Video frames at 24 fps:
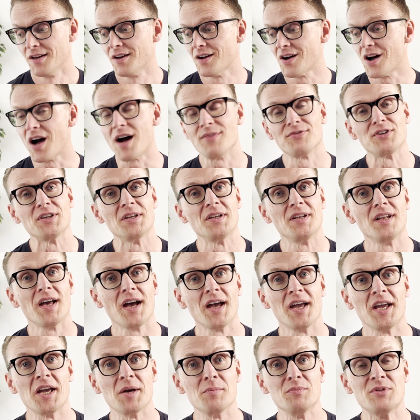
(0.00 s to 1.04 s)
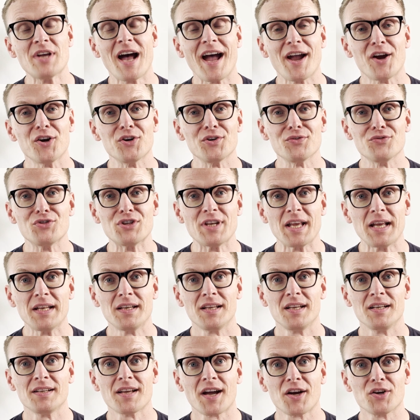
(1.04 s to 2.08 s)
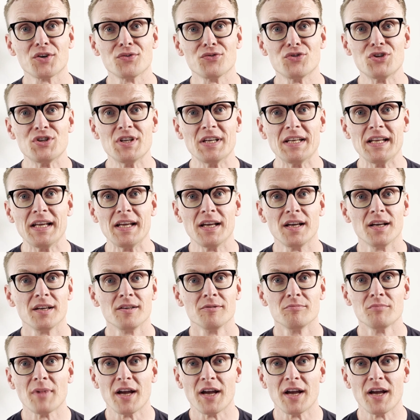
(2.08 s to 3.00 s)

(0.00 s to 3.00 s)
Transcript: Often I am tired of standing, tired of sitting.